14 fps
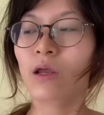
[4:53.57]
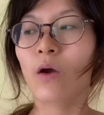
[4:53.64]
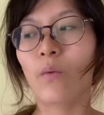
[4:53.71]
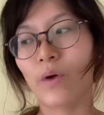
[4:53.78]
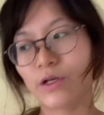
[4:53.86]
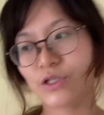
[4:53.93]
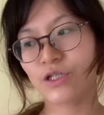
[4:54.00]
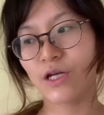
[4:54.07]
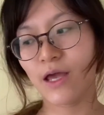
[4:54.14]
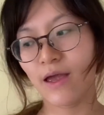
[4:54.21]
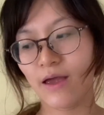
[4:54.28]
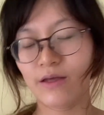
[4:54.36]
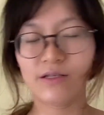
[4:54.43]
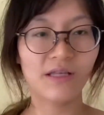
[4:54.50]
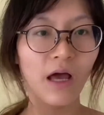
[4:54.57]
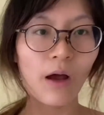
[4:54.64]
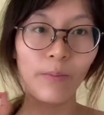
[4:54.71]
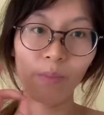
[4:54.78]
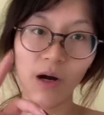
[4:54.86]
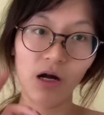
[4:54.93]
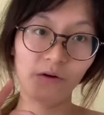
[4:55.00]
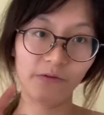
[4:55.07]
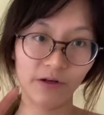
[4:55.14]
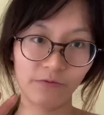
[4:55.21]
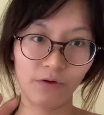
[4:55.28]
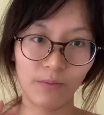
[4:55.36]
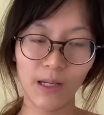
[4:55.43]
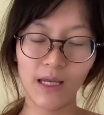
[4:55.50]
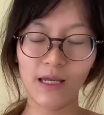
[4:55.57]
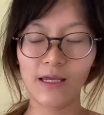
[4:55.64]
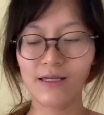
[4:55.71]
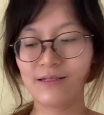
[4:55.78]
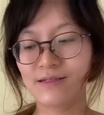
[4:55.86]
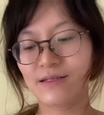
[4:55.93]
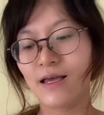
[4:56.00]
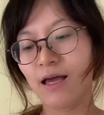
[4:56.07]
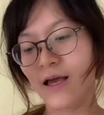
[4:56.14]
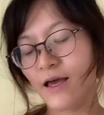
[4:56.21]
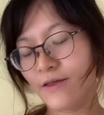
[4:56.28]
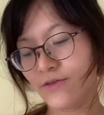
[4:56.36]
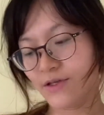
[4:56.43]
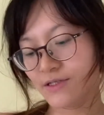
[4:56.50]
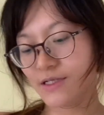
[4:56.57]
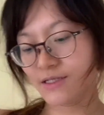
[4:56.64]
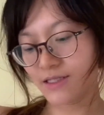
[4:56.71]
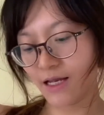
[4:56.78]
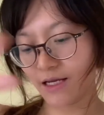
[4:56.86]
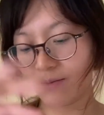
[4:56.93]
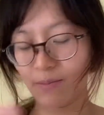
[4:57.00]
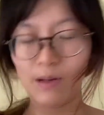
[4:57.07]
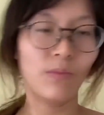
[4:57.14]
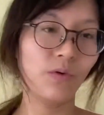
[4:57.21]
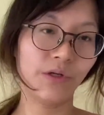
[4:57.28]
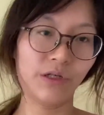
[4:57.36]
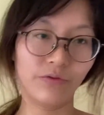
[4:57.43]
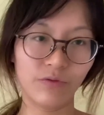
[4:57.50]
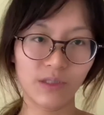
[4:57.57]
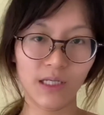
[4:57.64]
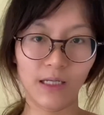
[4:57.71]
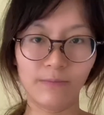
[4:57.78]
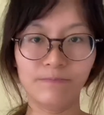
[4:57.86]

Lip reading: which is perfect for me because this is like my morning routine.